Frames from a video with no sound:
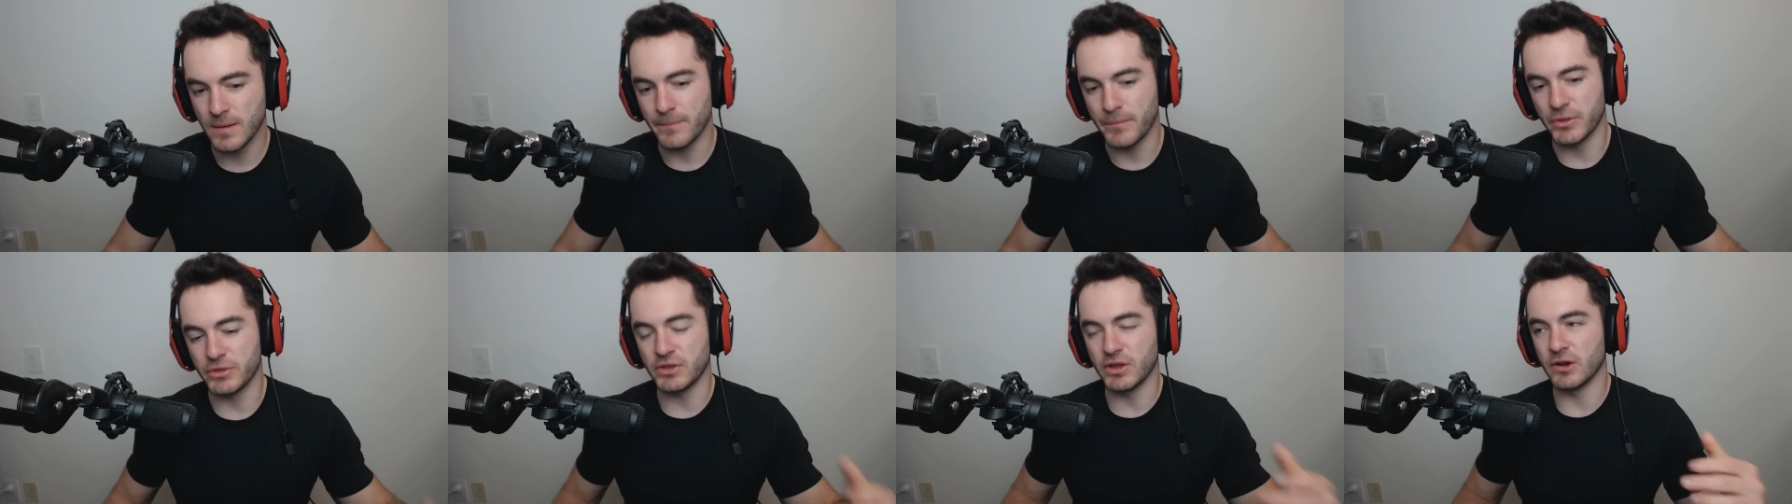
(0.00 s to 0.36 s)

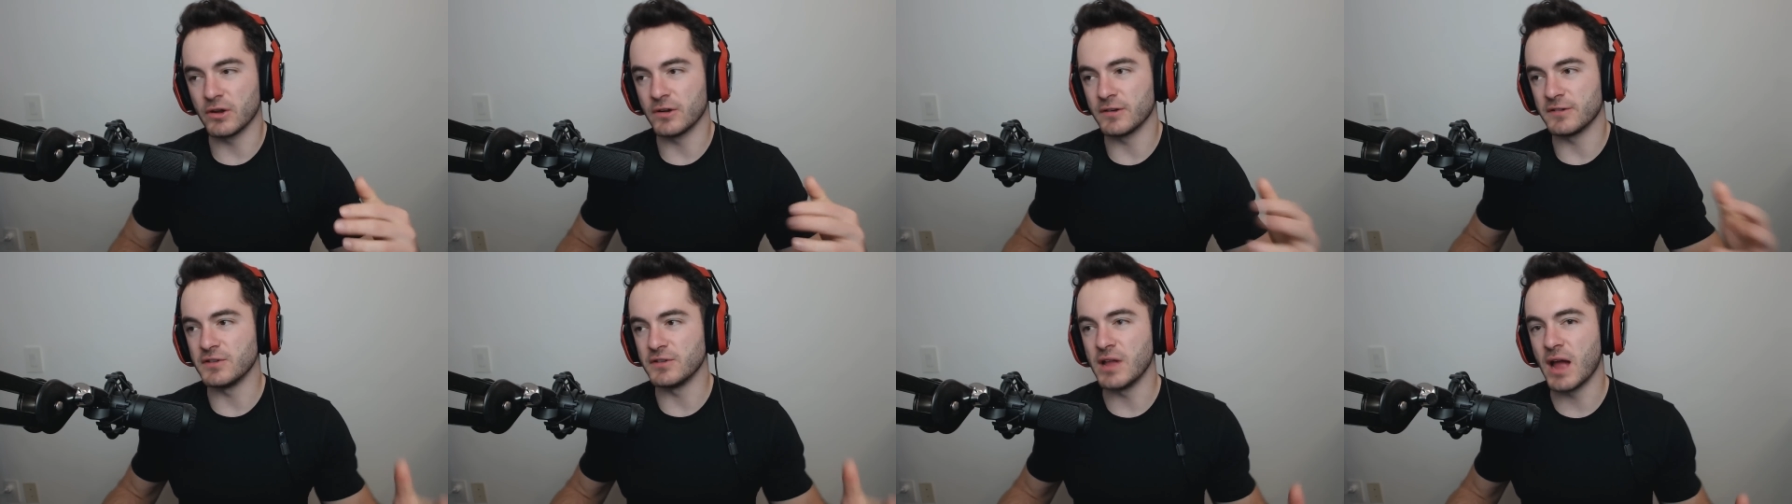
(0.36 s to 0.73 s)
but
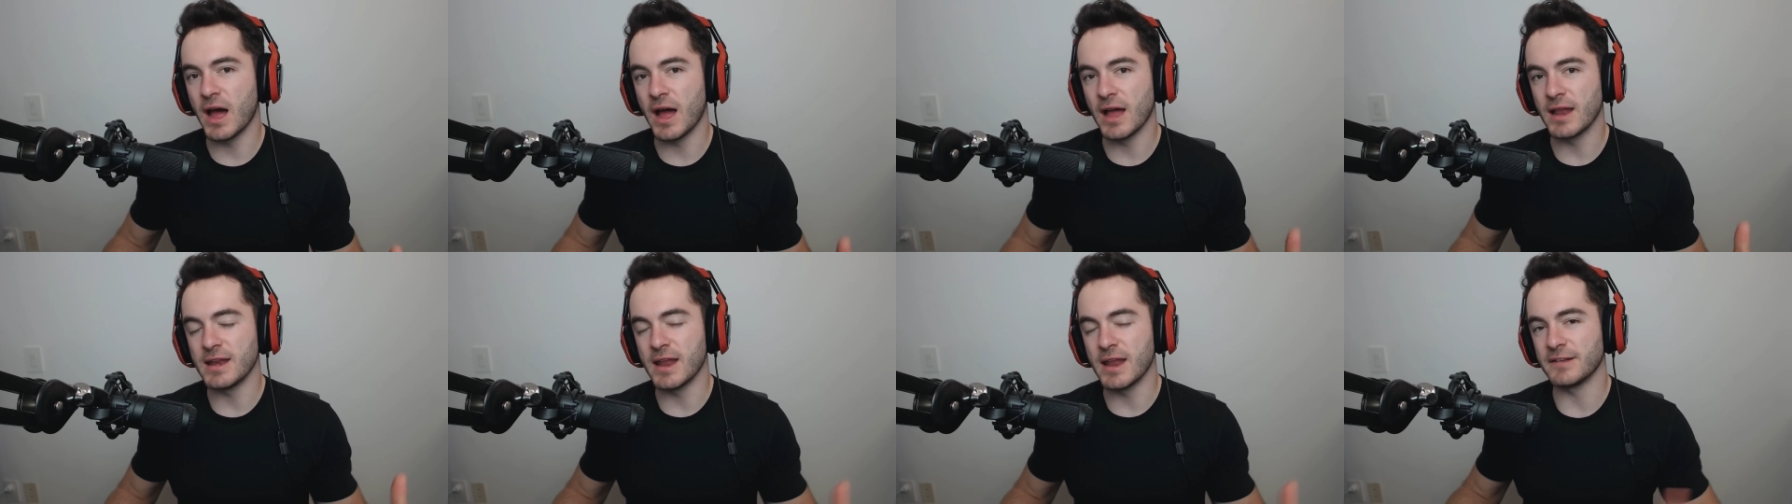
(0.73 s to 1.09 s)
there's
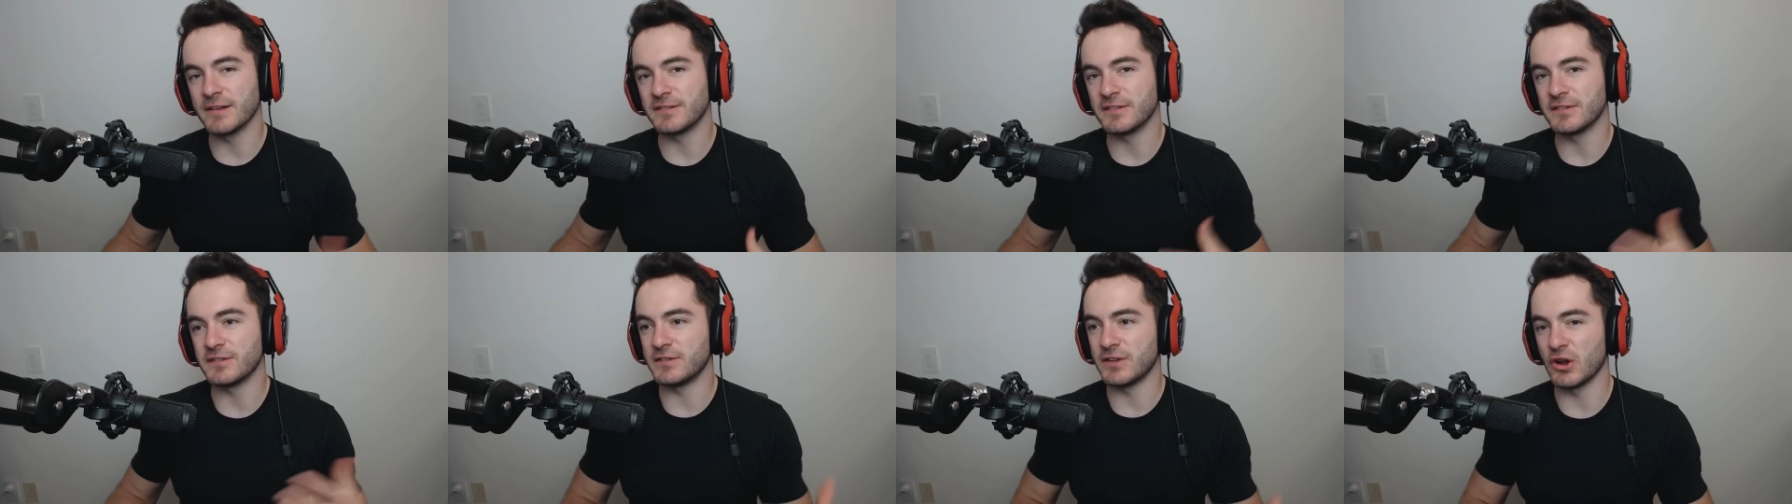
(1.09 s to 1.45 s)
not
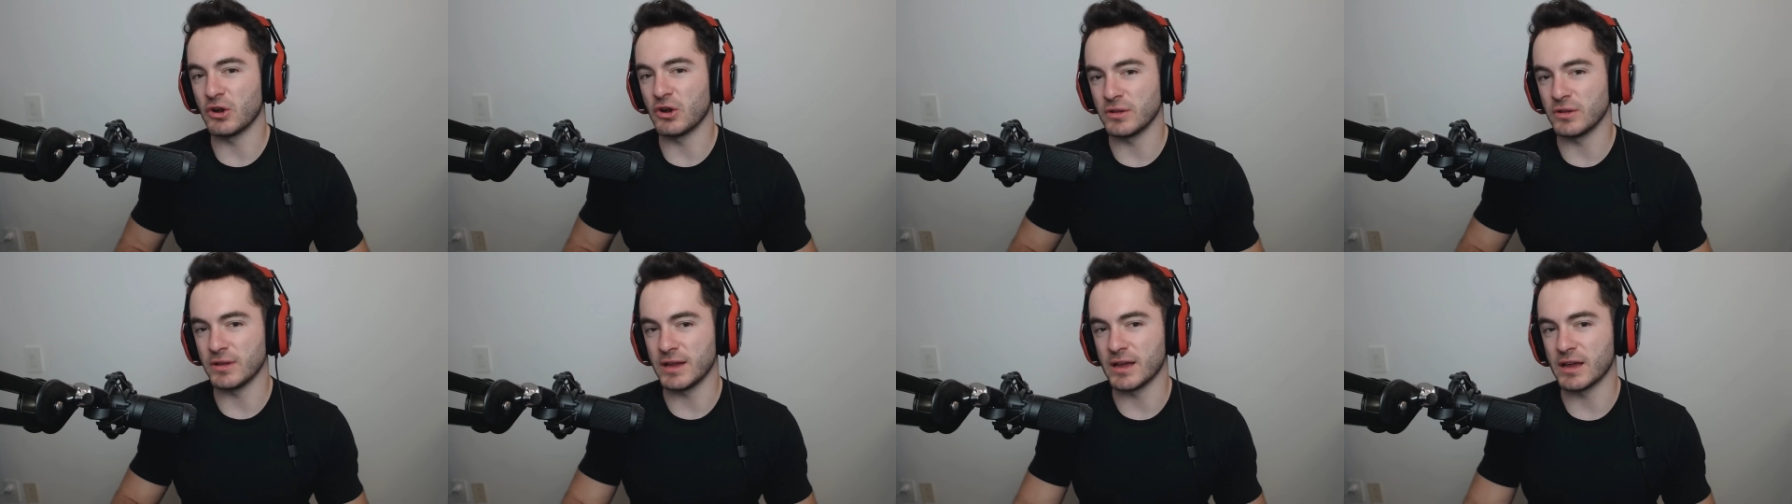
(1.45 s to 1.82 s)

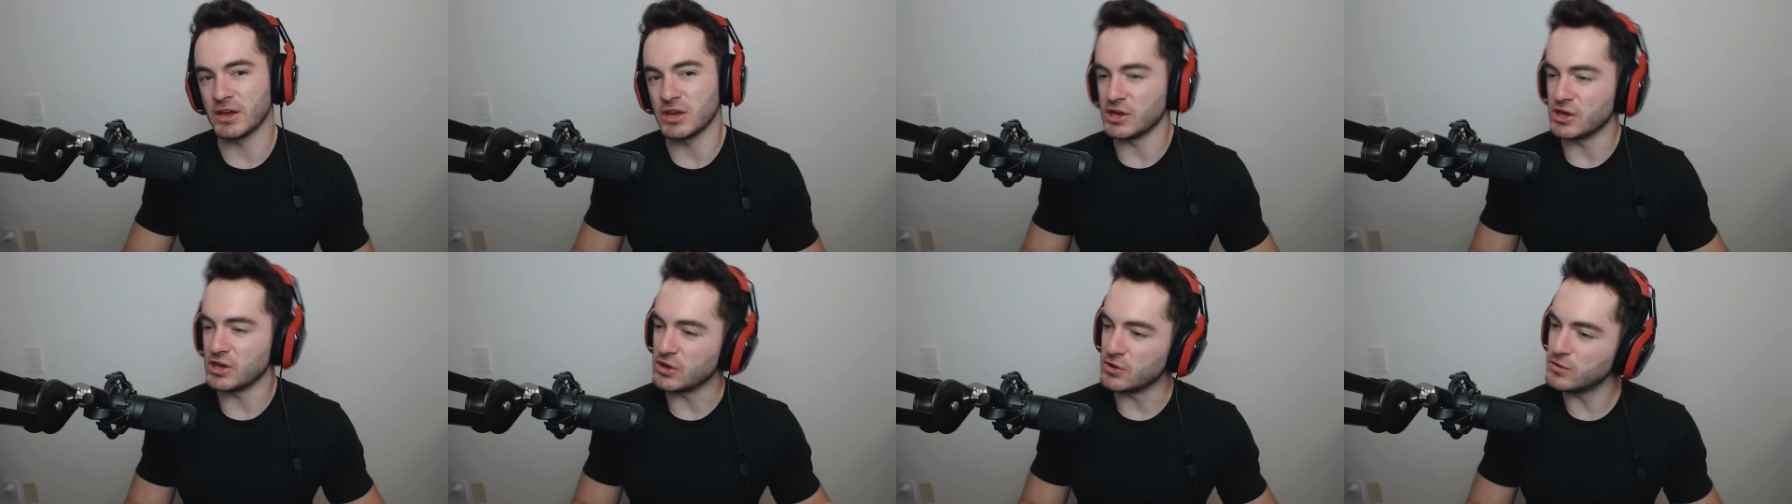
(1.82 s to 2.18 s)
necessarily a
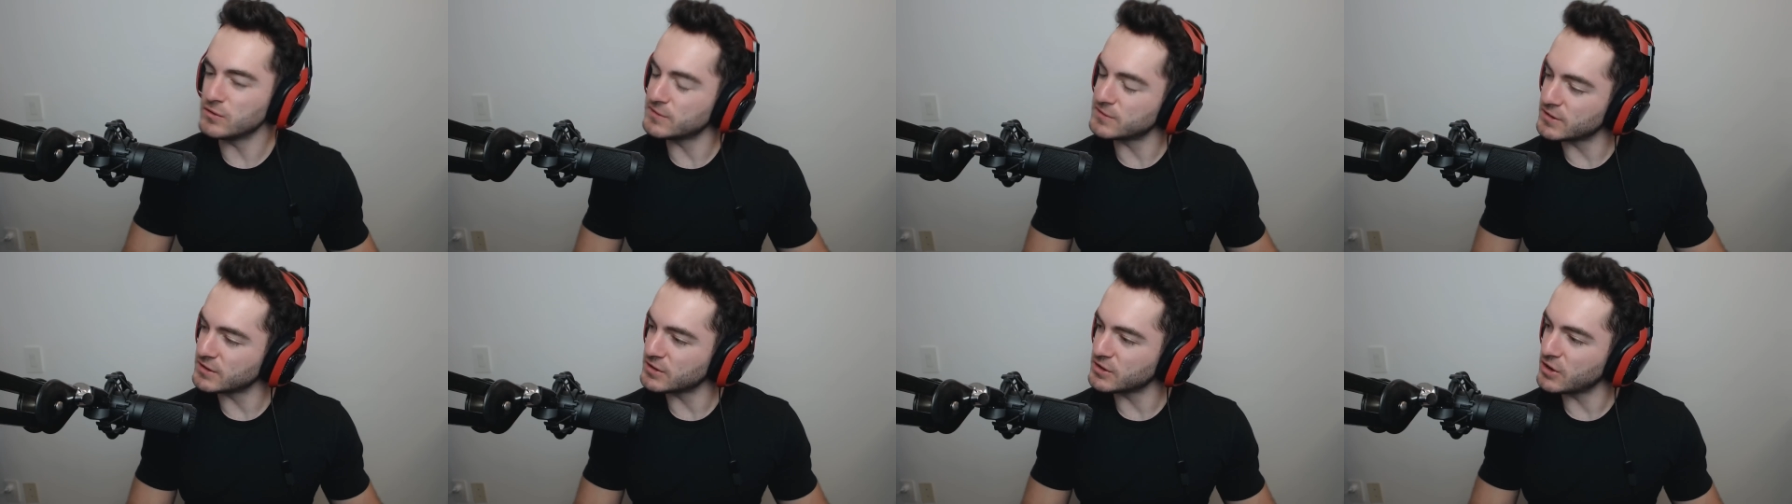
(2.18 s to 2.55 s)

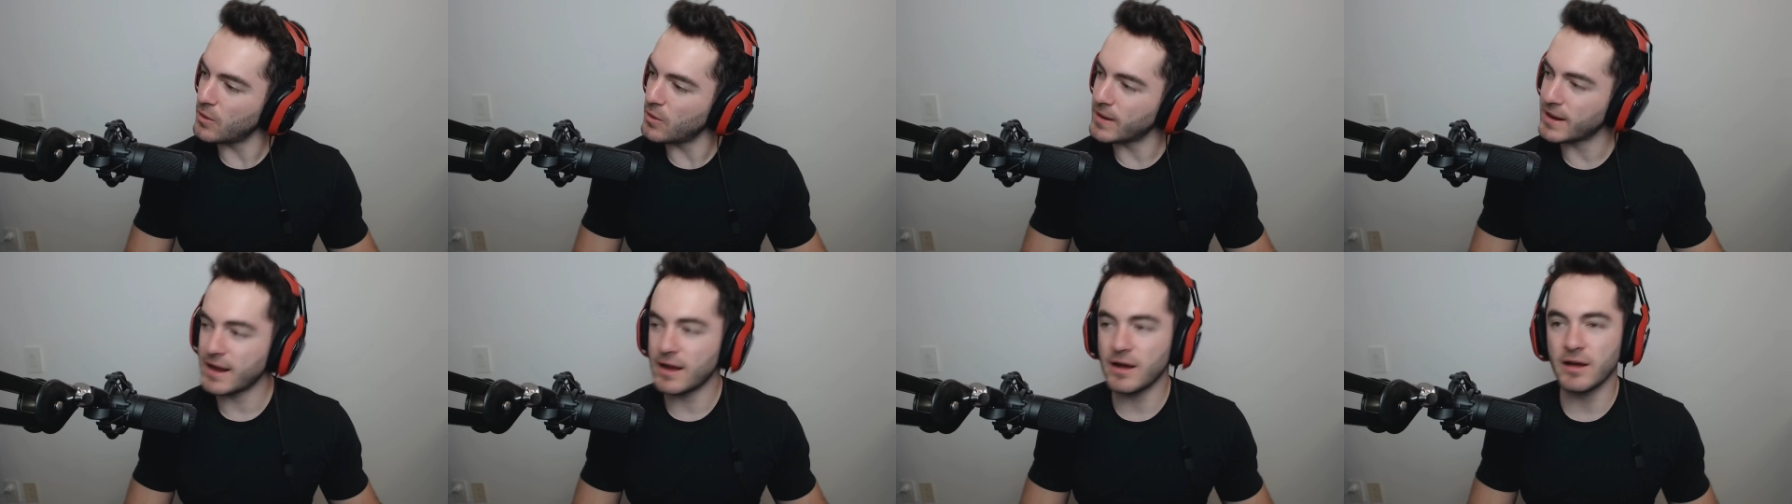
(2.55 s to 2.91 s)
use in
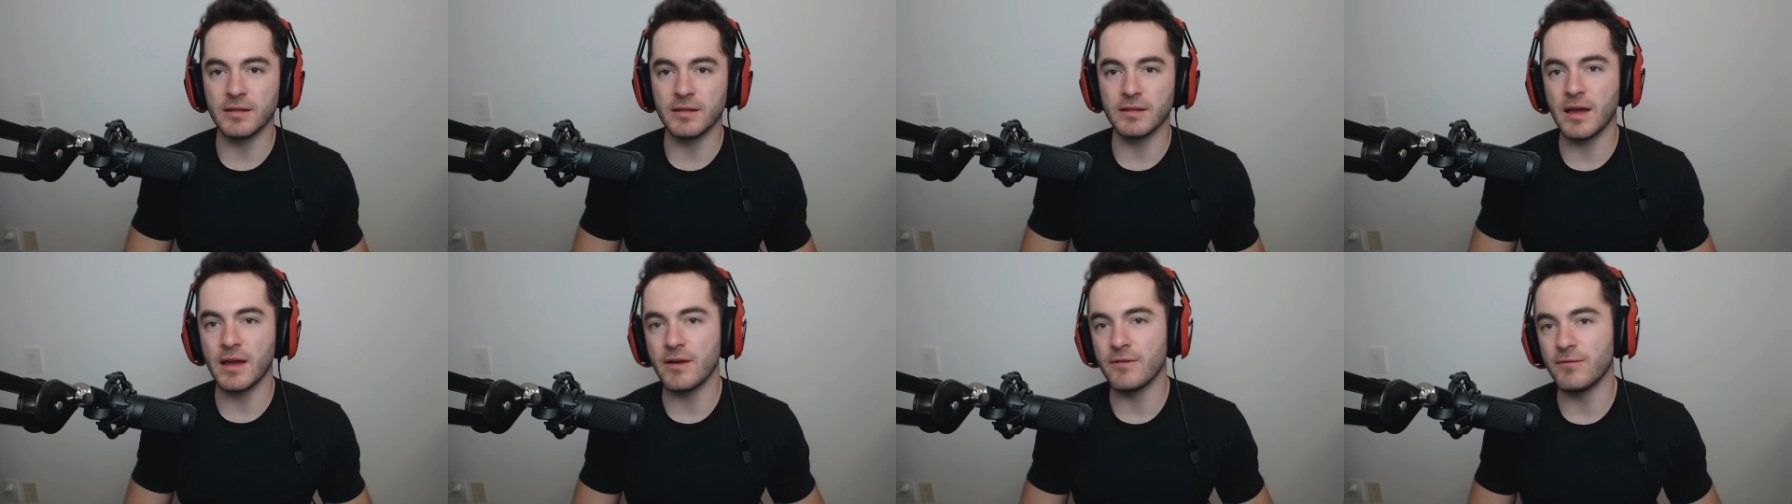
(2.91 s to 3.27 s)
going
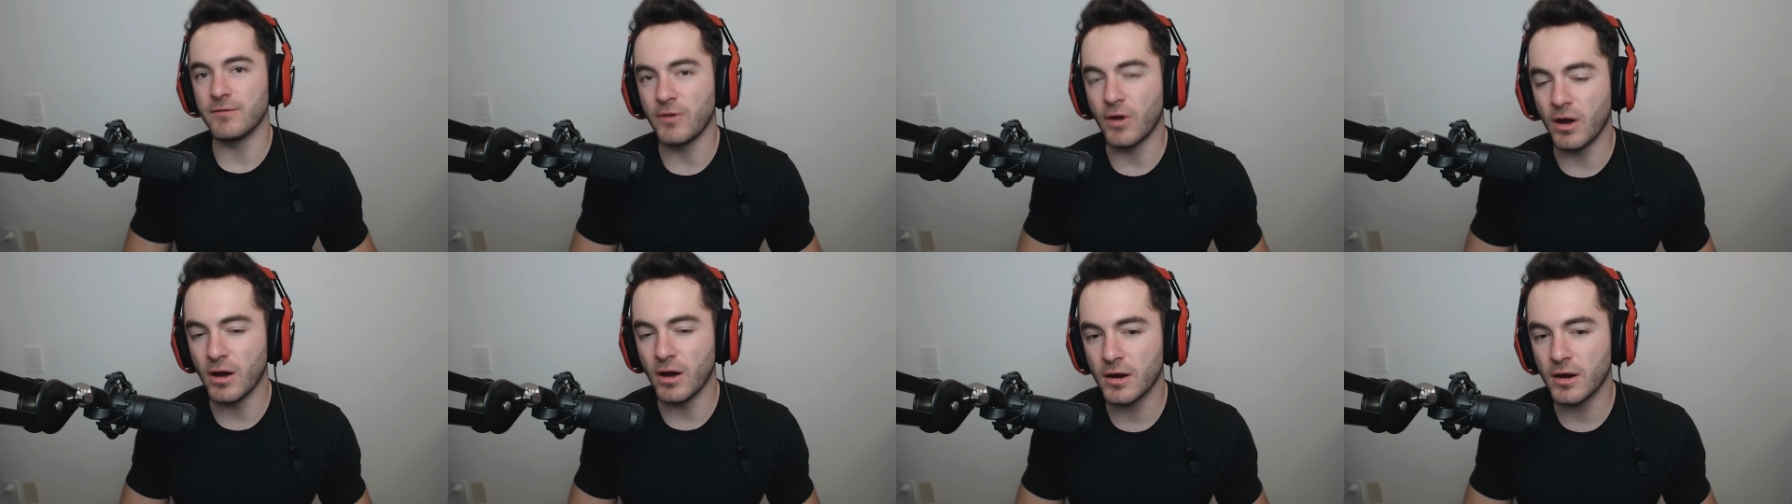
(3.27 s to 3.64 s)
out that
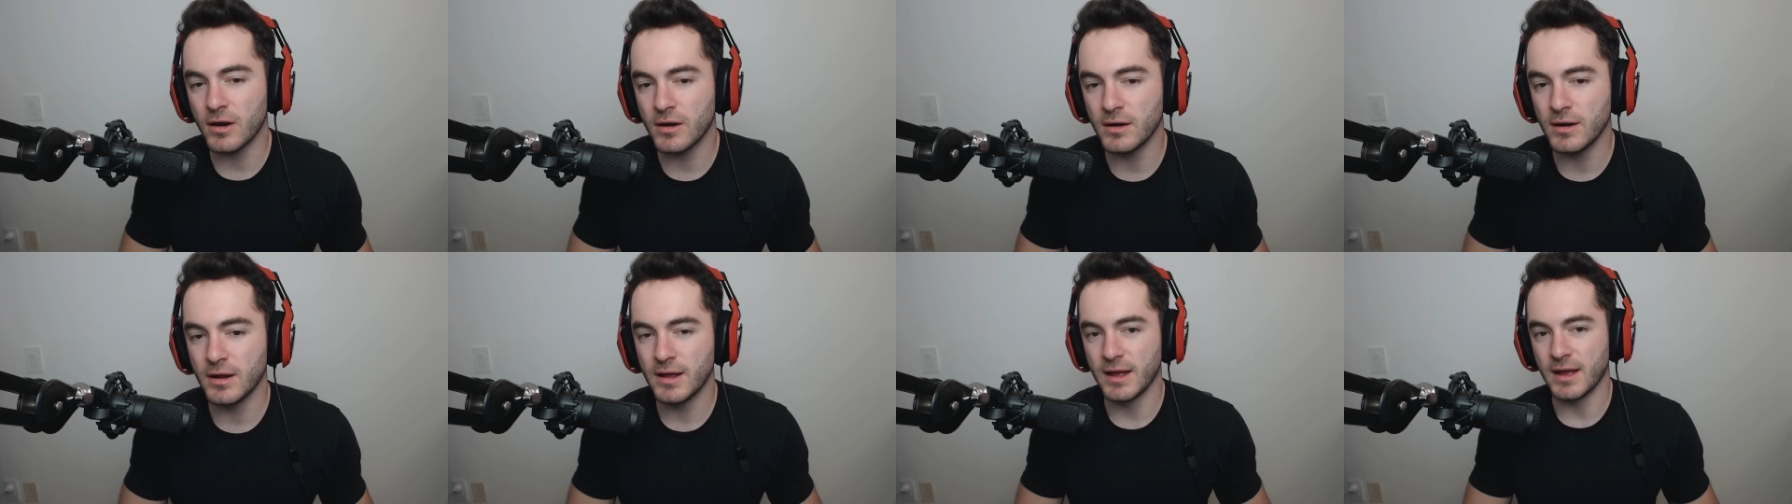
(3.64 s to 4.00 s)

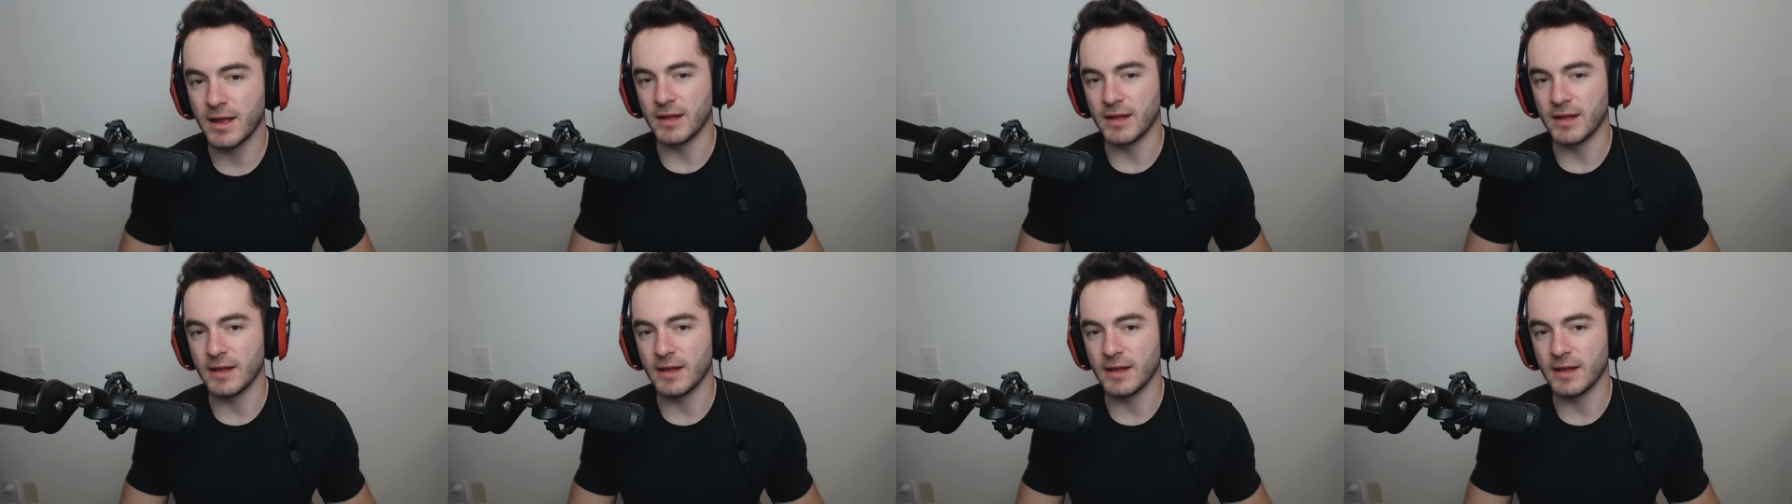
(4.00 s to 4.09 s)
far.